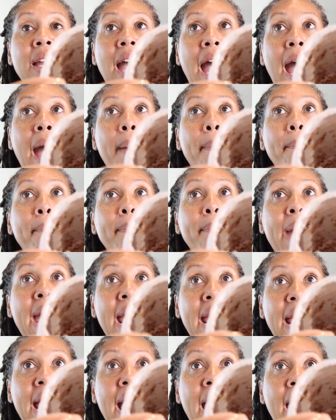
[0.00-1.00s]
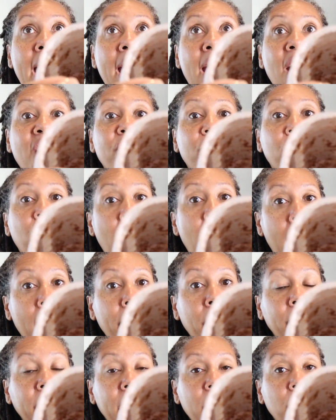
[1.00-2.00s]
I may have
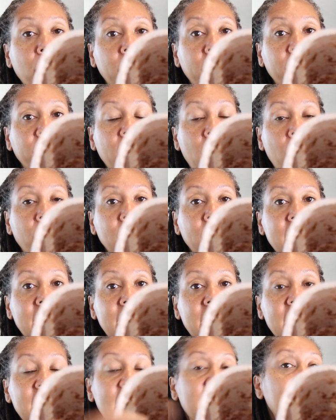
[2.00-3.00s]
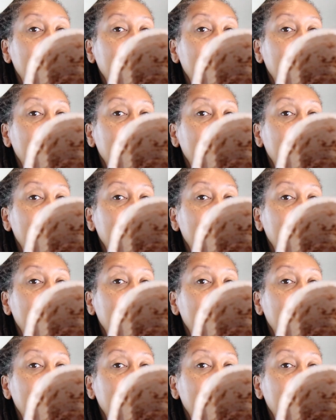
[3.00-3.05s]
probably would have noticed this